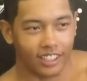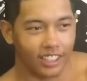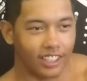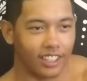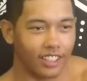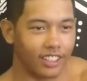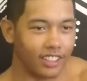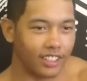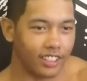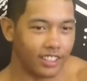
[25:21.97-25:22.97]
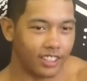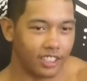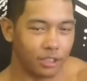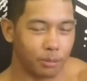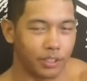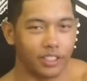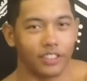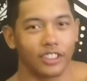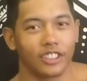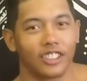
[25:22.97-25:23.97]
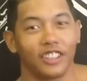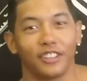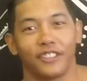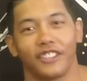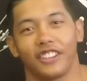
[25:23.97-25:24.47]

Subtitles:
and just believe in yourself,